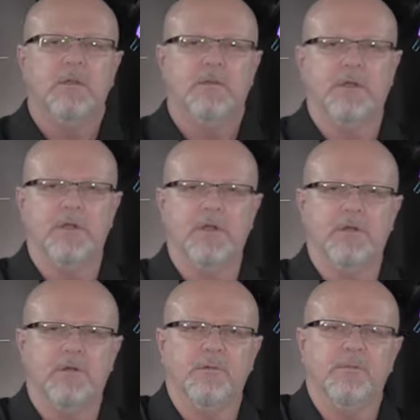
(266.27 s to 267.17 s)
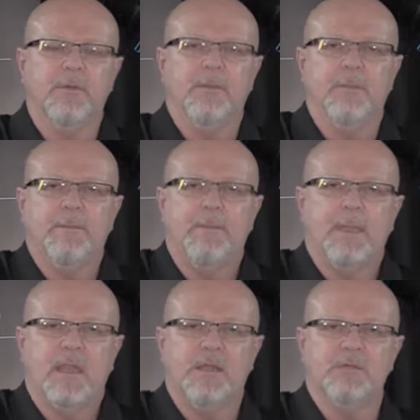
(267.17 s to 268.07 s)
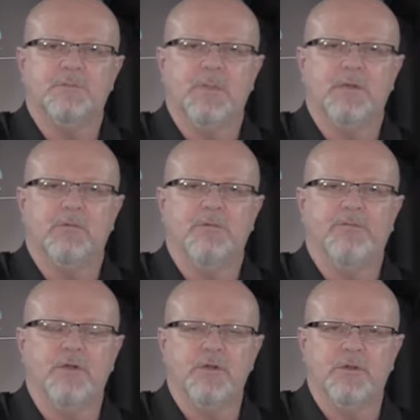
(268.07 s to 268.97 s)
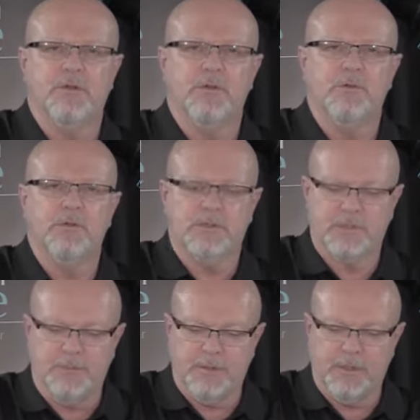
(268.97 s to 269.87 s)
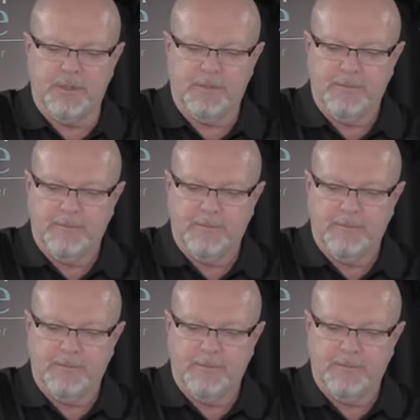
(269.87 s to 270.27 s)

the leader is being referred to in the simile.